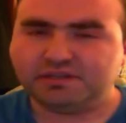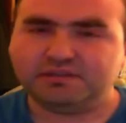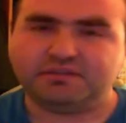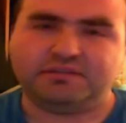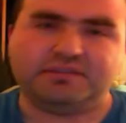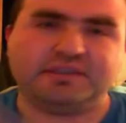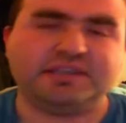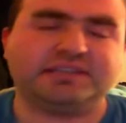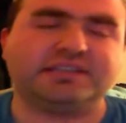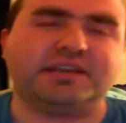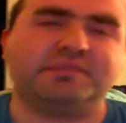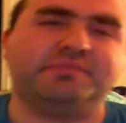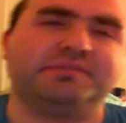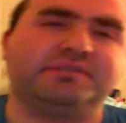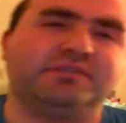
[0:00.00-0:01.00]
this
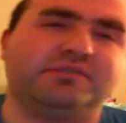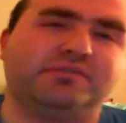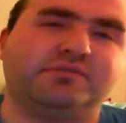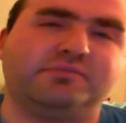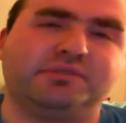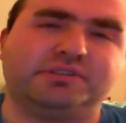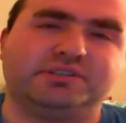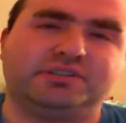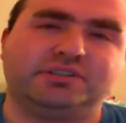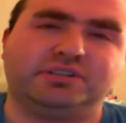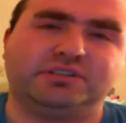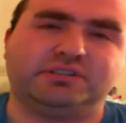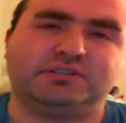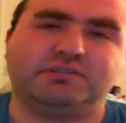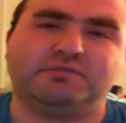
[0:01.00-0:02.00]
episode was
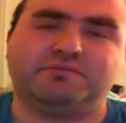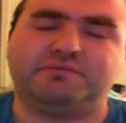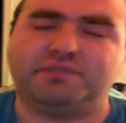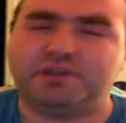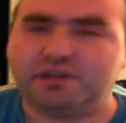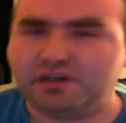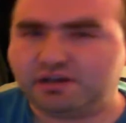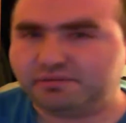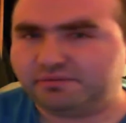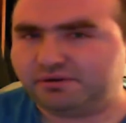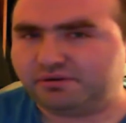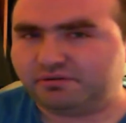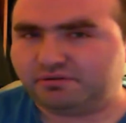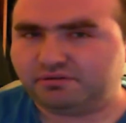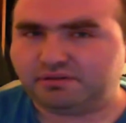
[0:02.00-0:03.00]
just
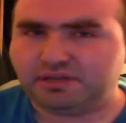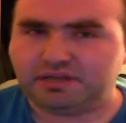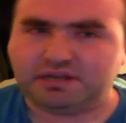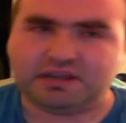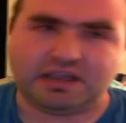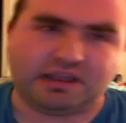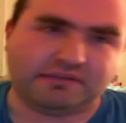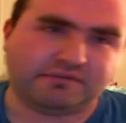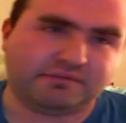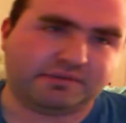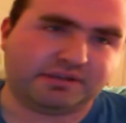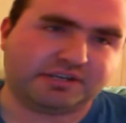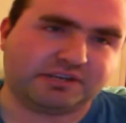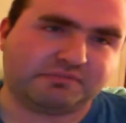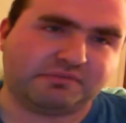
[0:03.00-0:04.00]
phenomenal in every way,
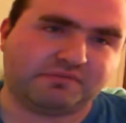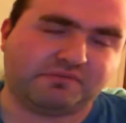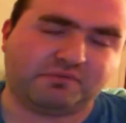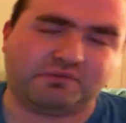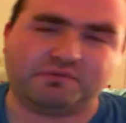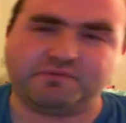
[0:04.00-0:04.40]
shape, or form.